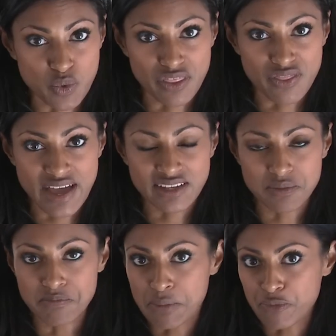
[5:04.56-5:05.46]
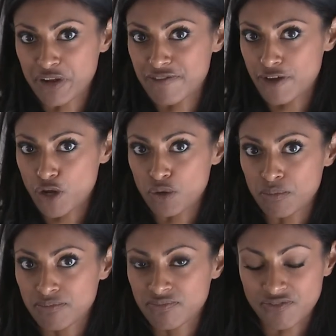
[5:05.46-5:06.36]
whether that's memory
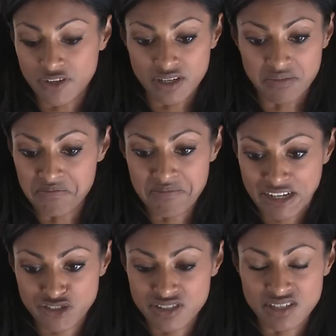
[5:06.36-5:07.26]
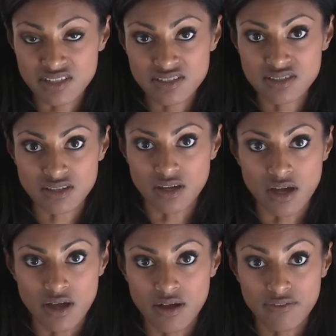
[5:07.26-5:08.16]
foam for mattresses
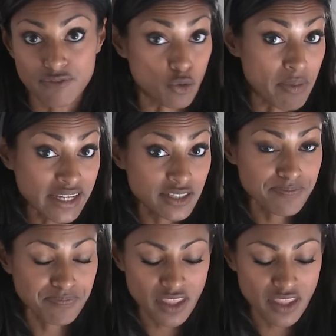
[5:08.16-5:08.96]
for your bed,